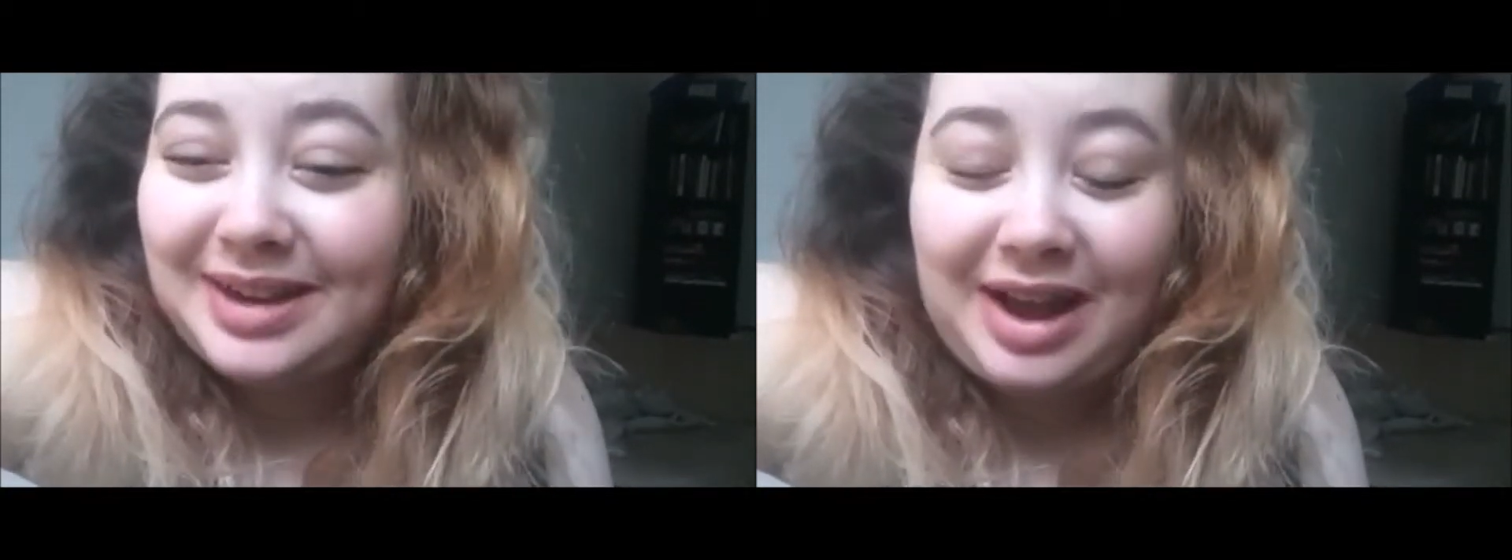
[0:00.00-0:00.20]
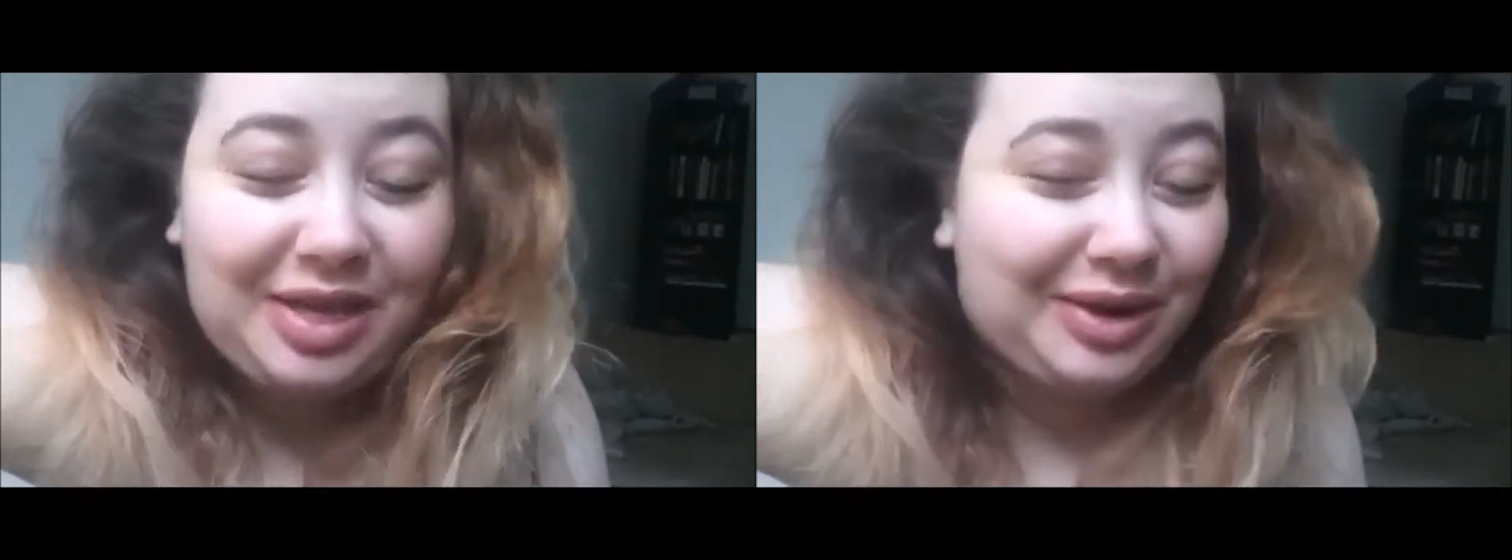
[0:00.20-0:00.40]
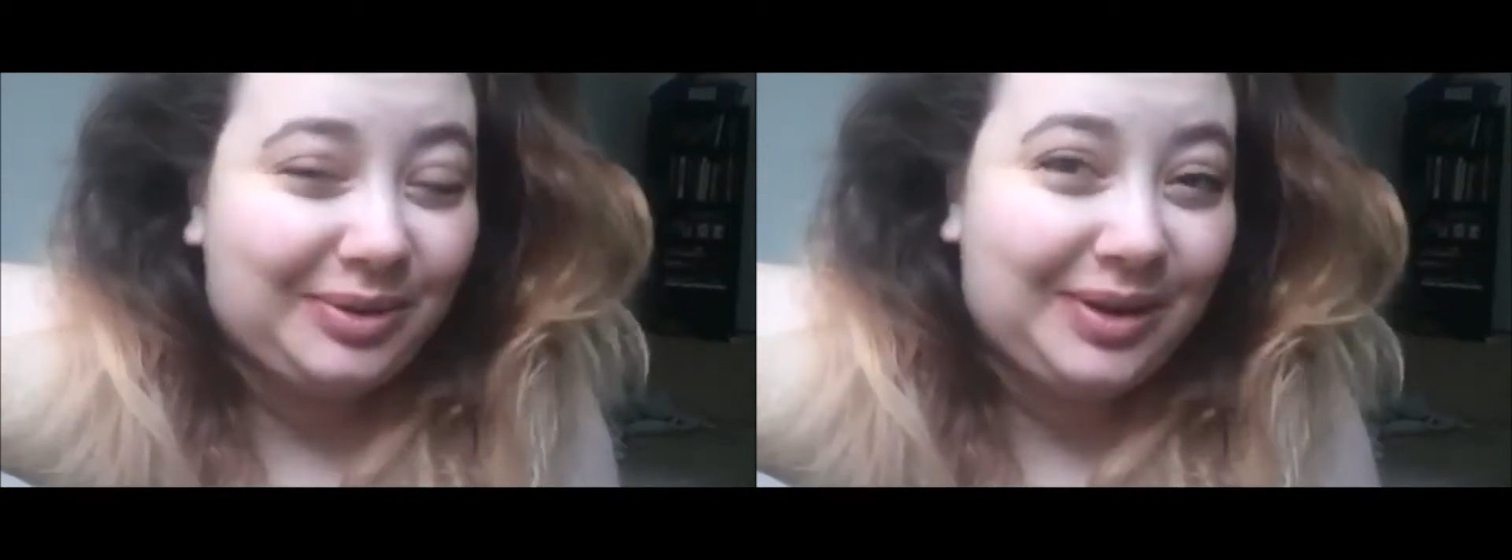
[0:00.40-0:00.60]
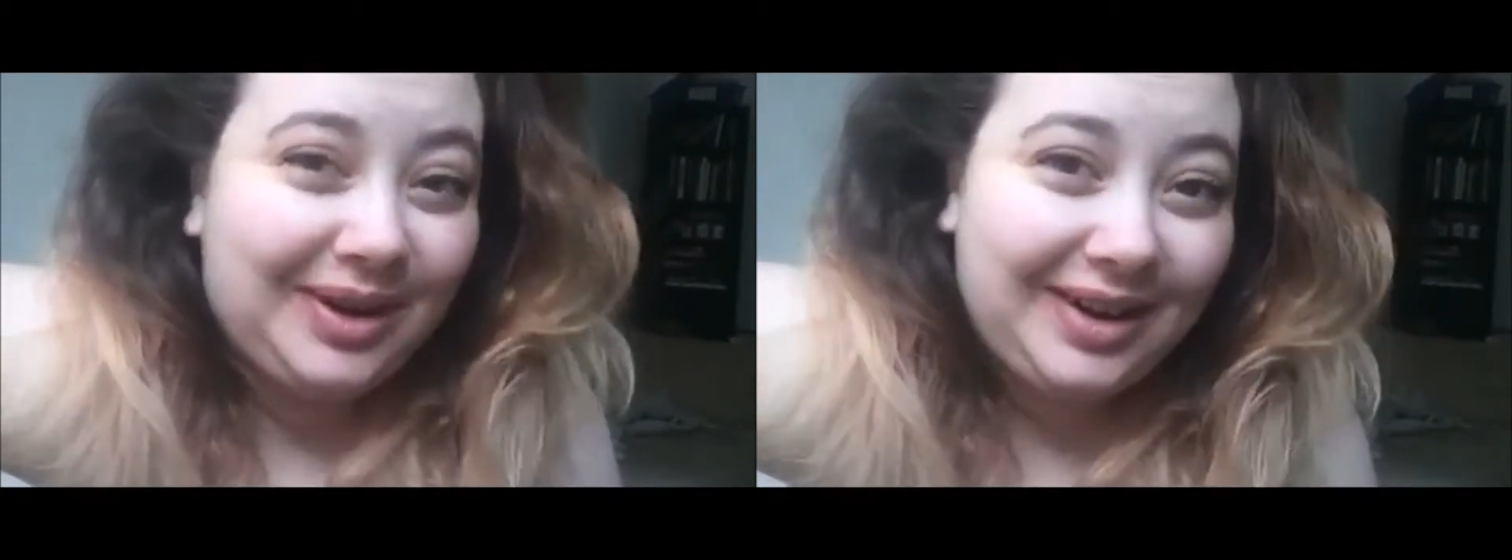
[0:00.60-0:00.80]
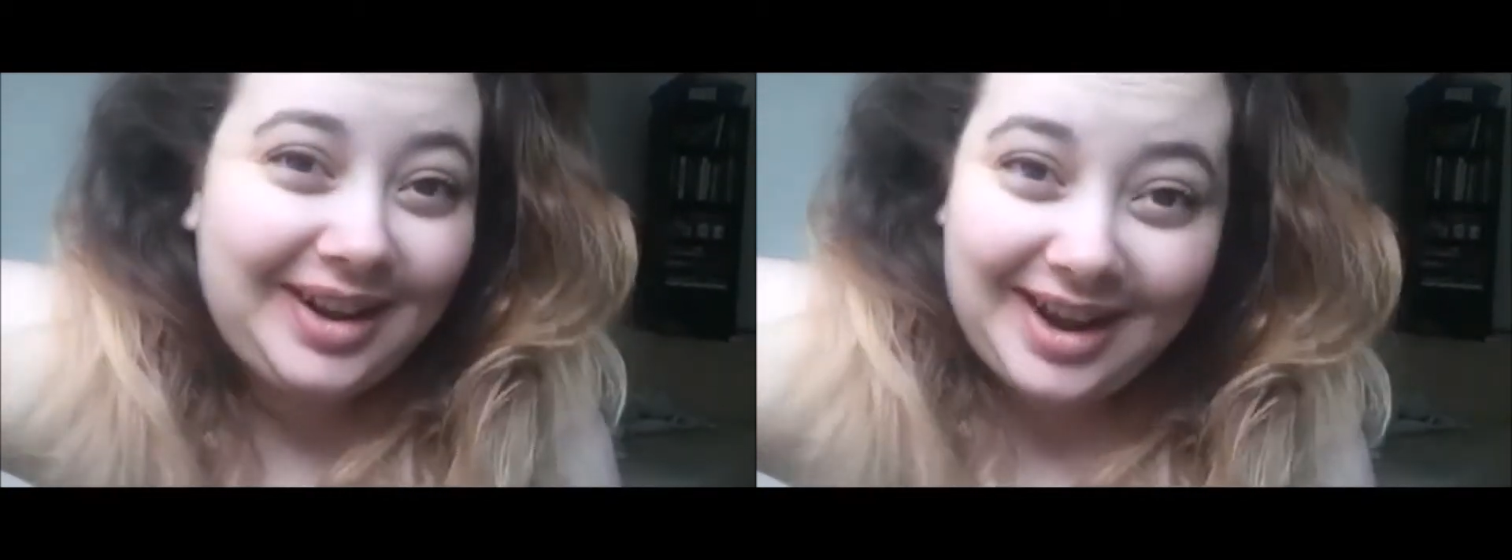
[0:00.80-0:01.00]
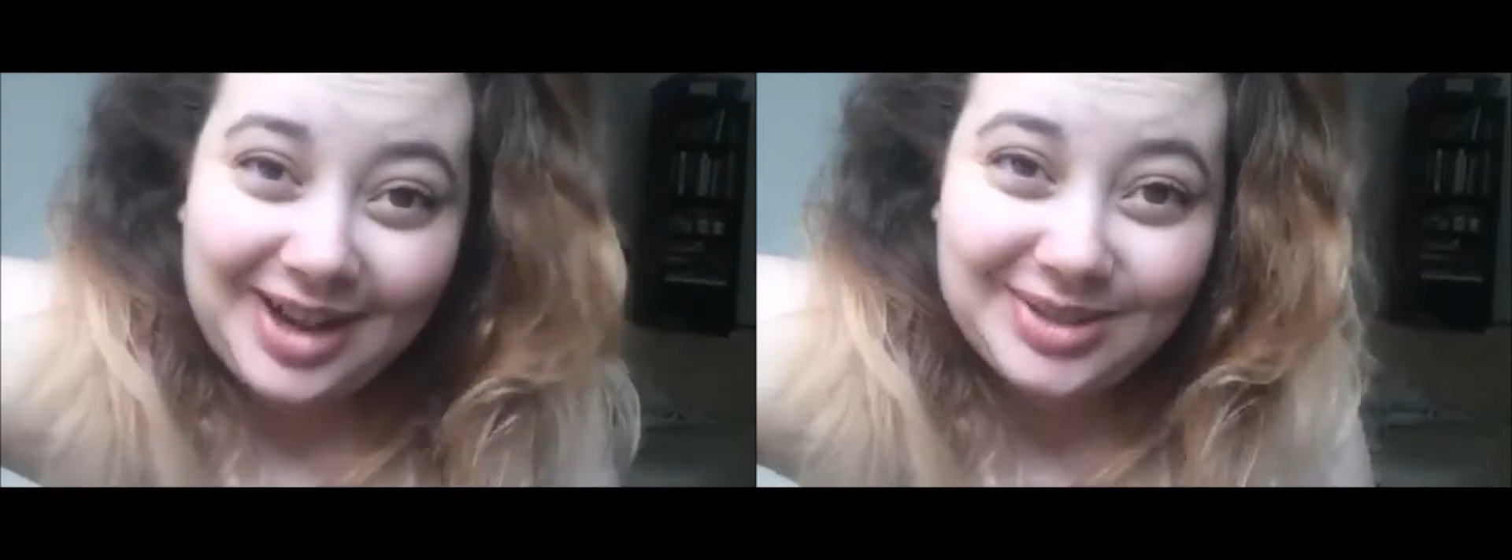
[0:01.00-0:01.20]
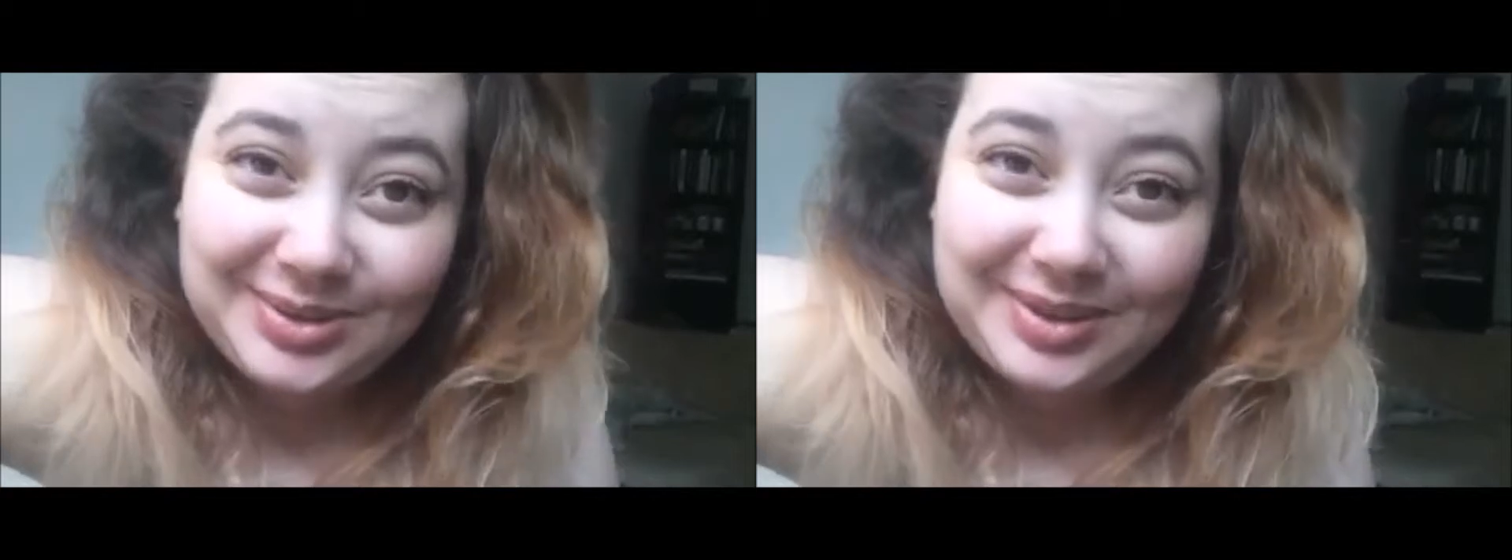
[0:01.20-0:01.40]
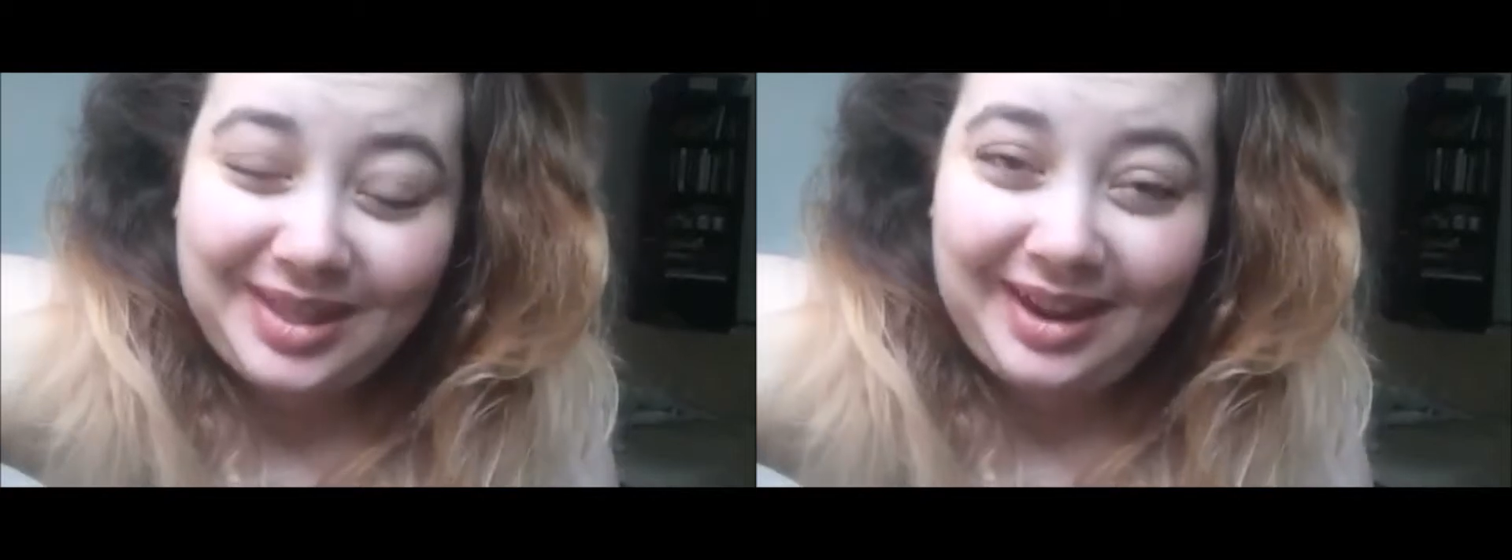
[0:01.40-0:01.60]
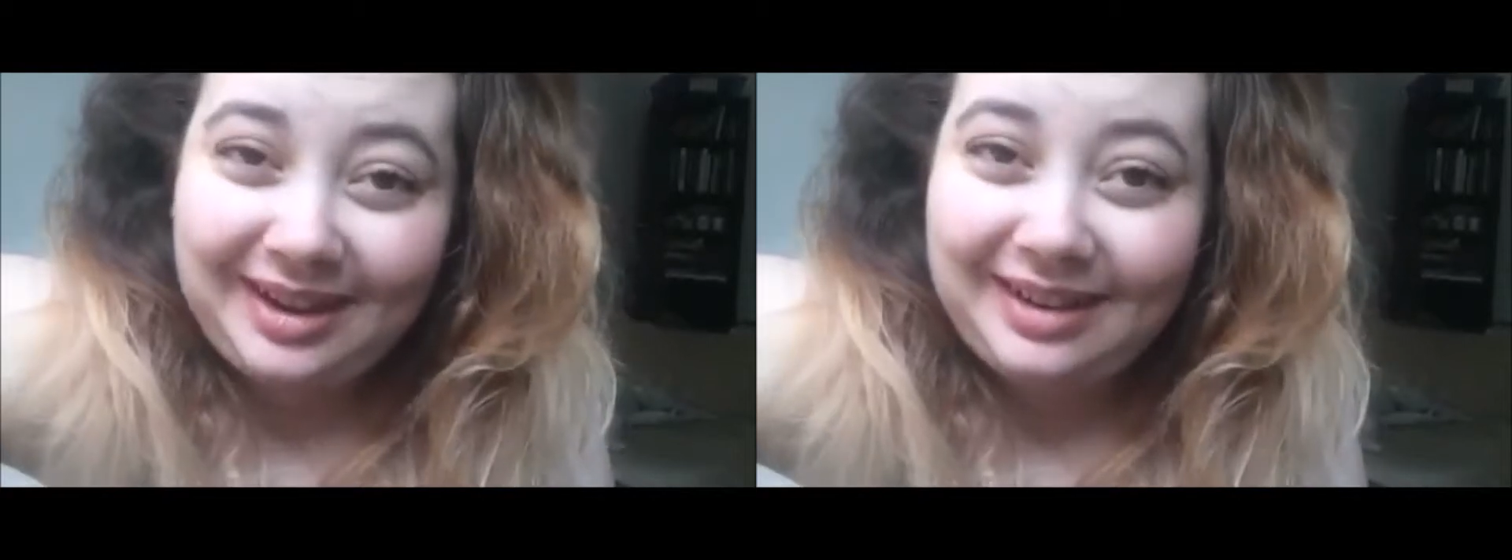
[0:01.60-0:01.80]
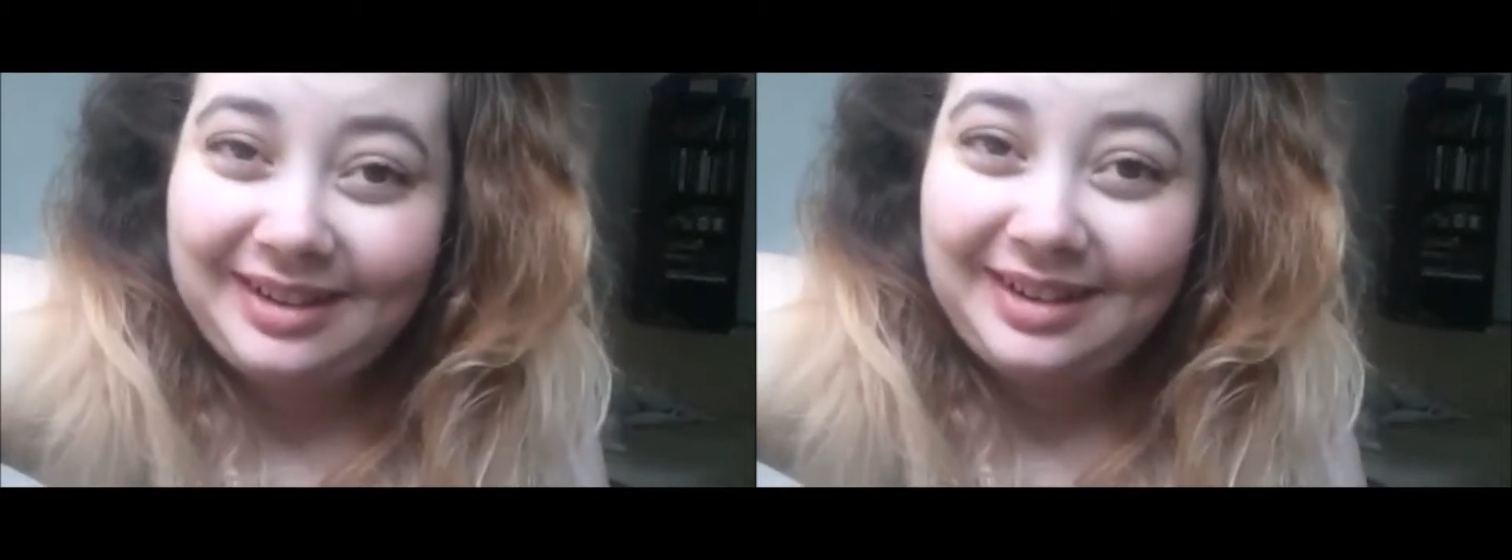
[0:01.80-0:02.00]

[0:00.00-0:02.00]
neither were an actual thing.